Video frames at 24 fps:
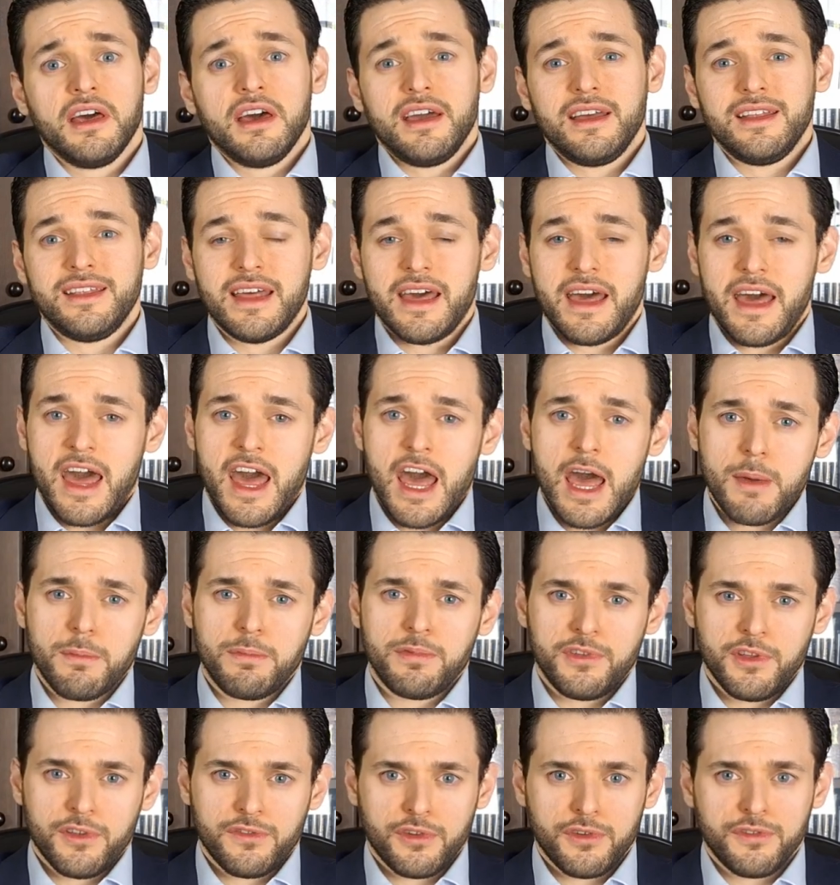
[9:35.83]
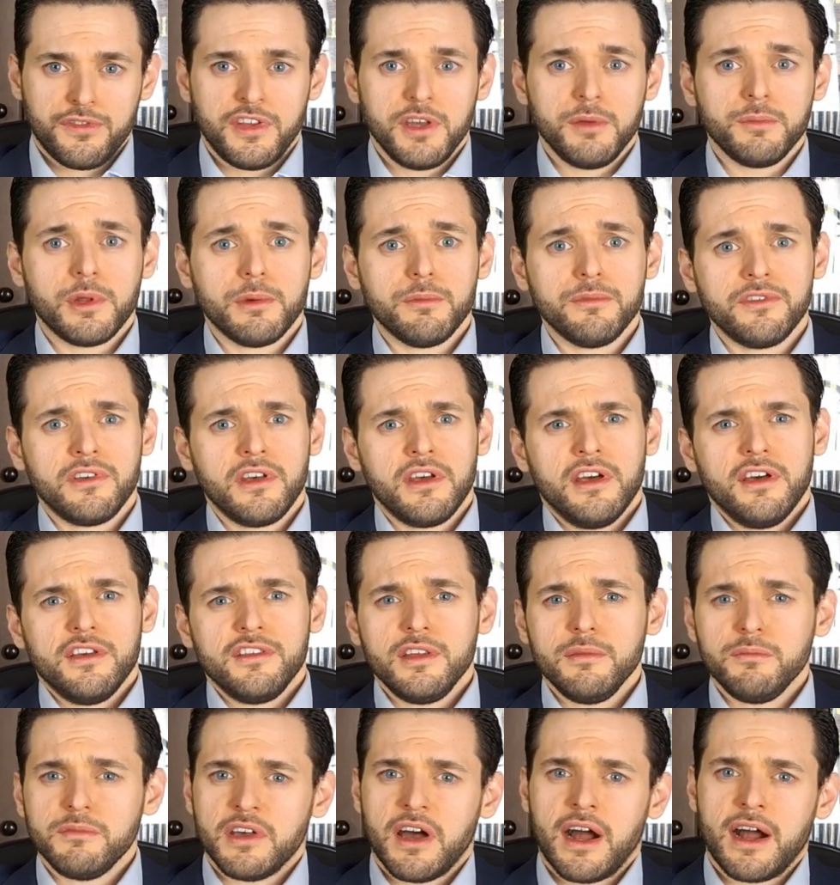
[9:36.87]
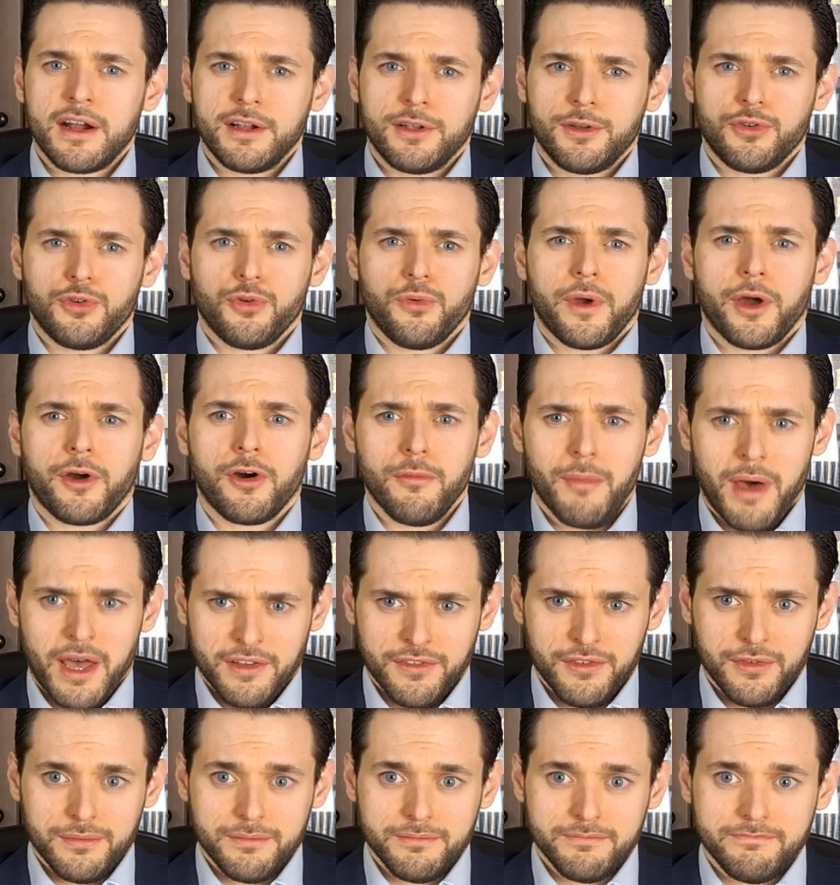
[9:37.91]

in the absence of symptoms seems harder to recommend.